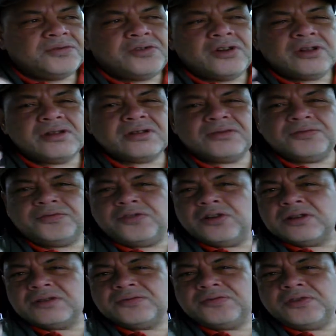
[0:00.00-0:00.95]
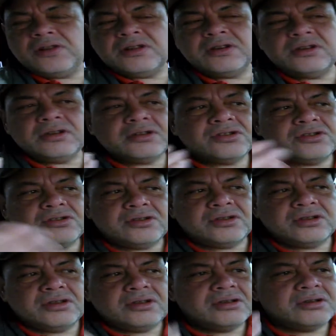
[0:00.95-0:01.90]
folk, folk, folk,
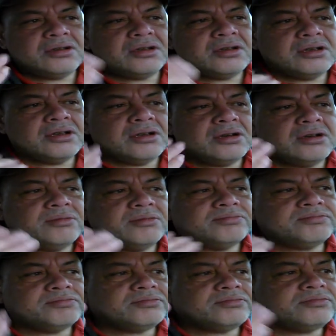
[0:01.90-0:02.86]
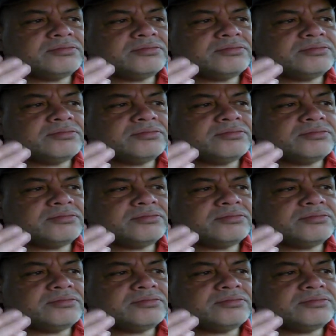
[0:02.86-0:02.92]
certain, um,